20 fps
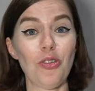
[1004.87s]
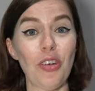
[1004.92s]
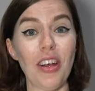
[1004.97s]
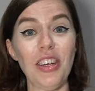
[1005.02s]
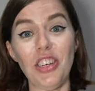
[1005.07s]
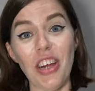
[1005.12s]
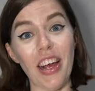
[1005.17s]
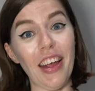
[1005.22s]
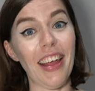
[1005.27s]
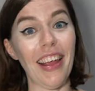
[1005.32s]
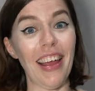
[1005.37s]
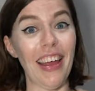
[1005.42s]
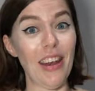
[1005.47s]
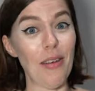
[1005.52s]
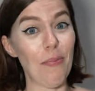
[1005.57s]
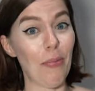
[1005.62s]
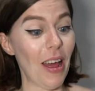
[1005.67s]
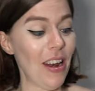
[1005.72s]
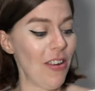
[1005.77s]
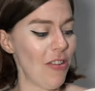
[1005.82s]
try chucking it in
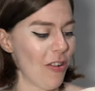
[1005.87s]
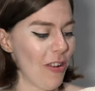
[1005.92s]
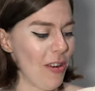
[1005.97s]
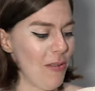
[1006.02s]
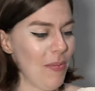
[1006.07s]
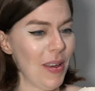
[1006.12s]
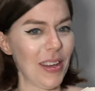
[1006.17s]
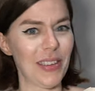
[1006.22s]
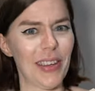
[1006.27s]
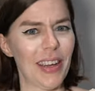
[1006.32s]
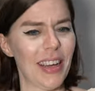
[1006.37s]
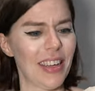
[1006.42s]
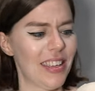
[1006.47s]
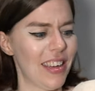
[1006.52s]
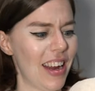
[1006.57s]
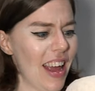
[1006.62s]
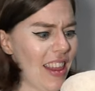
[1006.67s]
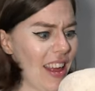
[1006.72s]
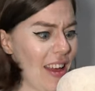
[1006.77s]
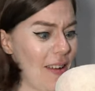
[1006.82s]
a blender and mixing it
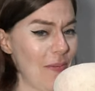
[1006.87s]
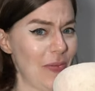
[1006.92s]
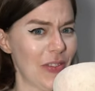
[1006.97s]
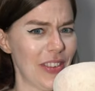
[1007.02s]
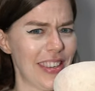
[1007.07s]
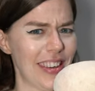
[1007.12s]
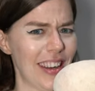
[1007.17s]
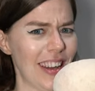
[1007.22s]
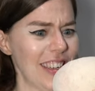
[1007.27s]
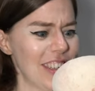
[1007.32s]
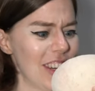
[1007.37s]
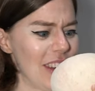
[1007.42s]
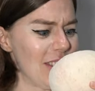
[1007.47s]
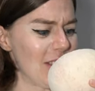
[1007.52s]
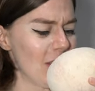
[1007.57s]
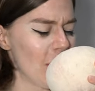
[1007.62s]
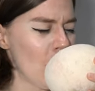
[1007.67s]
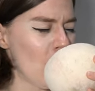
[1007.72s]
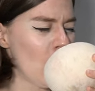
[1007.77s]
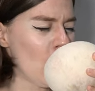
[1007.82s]
together. It's delicious.